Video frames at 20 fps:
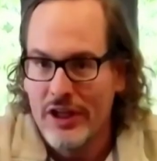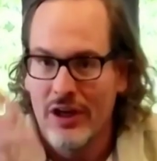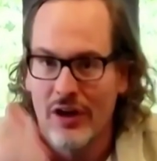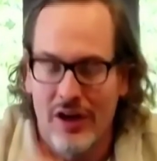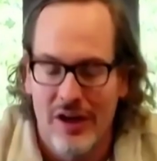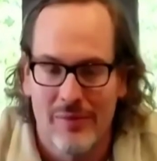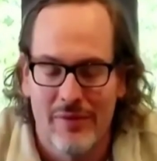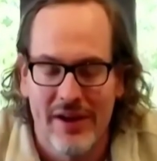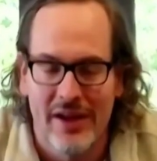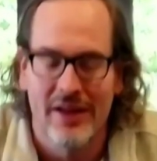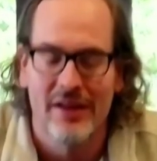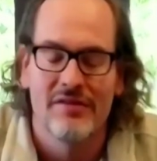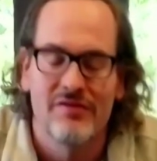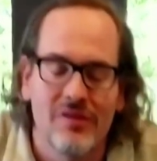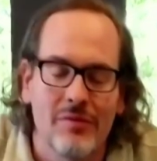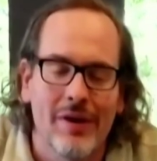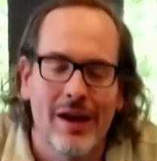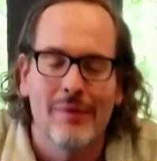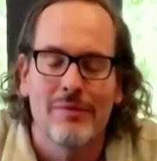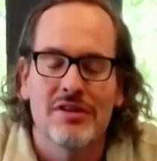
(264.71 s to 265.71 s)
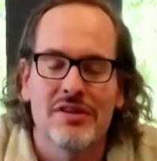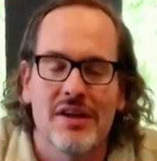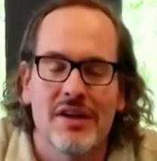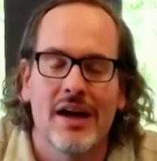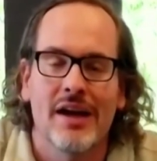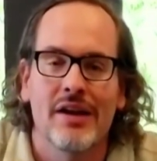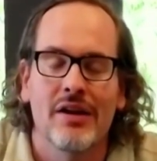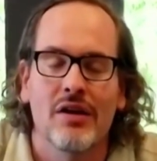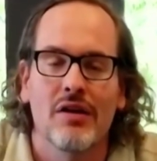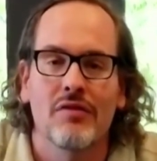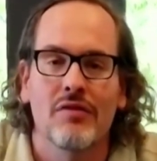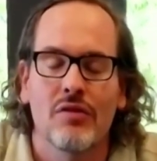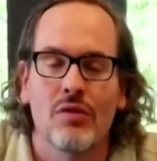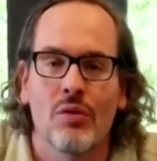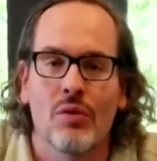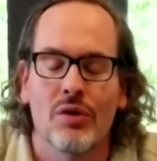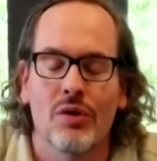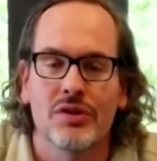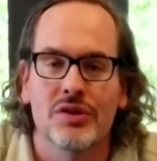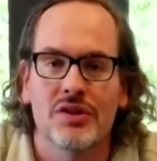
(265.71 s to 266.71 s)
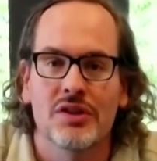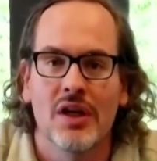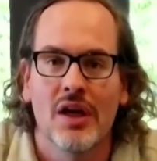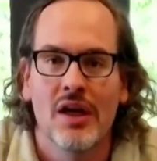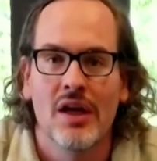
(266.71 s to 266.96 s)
automated from Amazon, of course.